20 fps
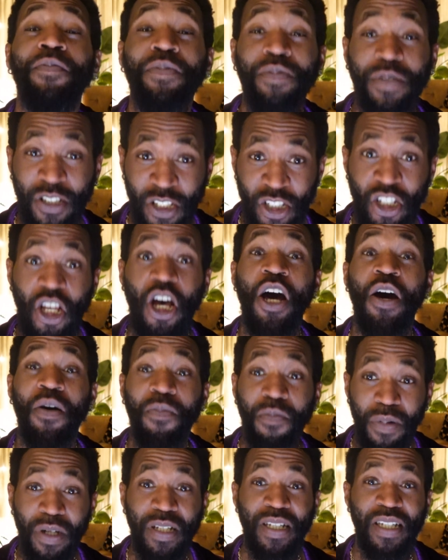
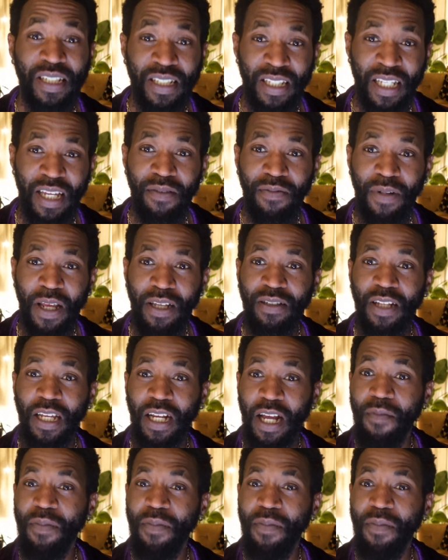sub-slave. That's like,